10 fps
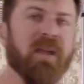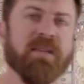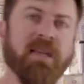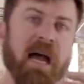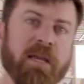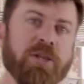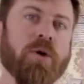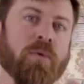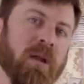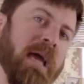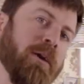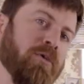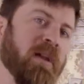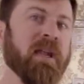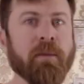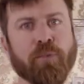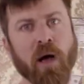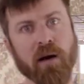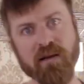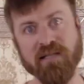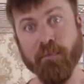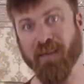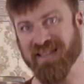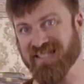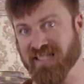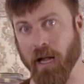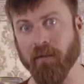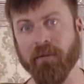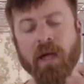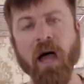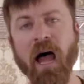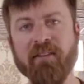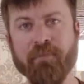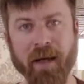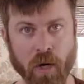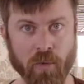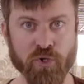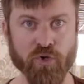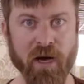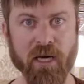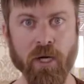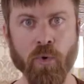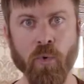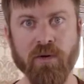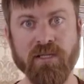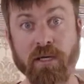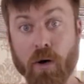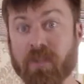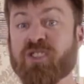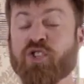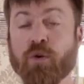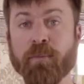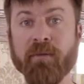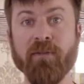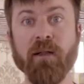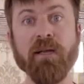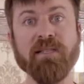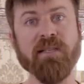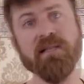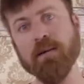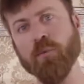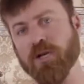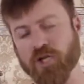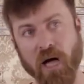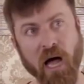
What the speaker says: because I don't like creating products myself. I have my own training course called the Super Affiliate System, which